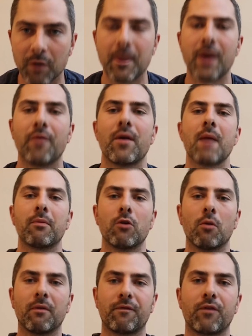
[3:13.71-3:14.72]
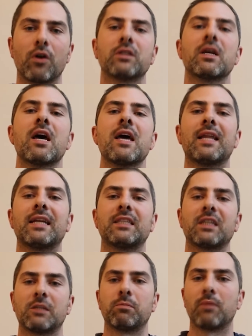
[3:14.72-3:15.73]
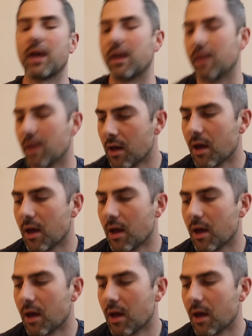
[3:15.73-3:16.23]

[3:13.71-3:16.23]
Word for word: Ben Rabideau. But first, let's explain.